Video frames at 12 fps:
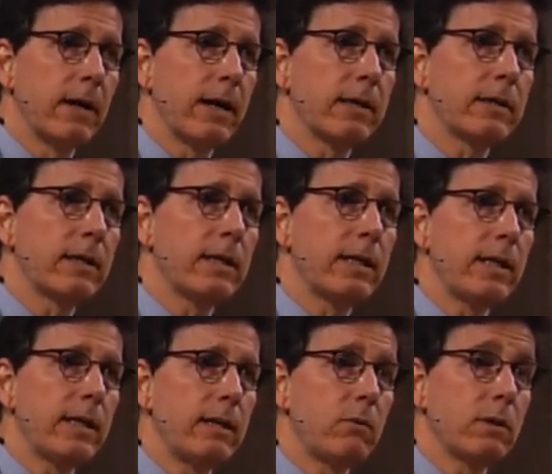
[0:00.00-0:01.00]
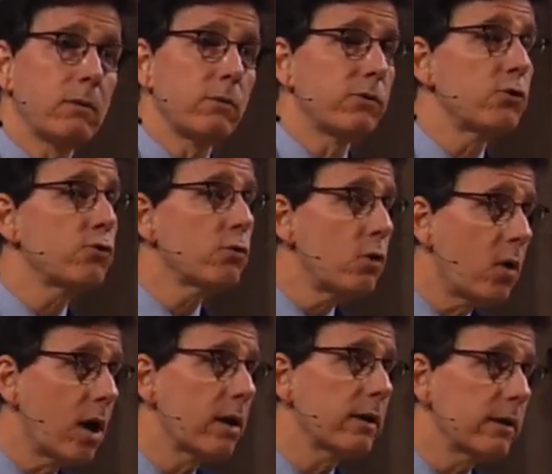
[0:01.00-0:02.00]
I think he was a true
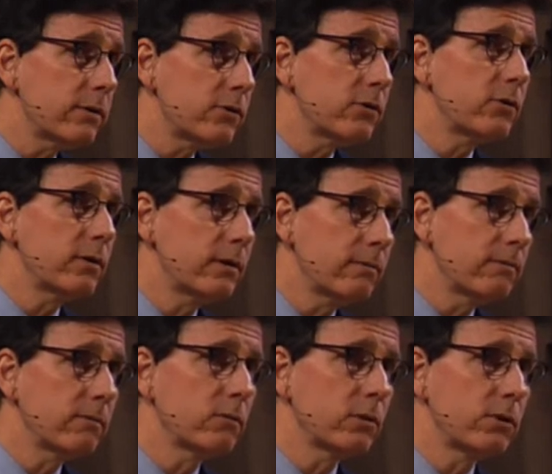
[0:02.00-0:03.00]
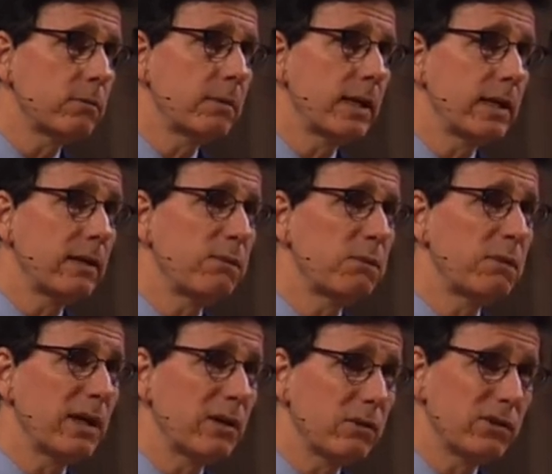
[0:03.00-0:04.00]
artist, which meant he
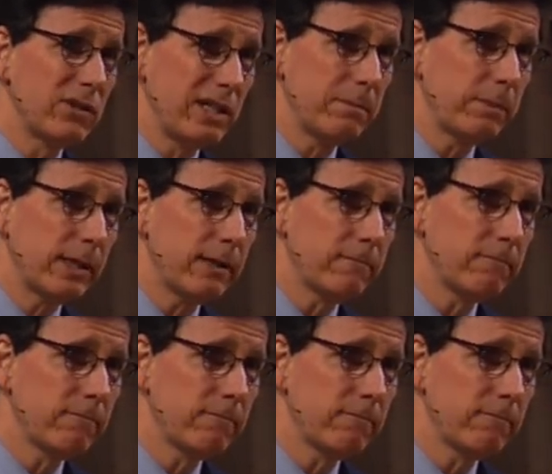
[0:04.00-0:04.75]
felt deeply.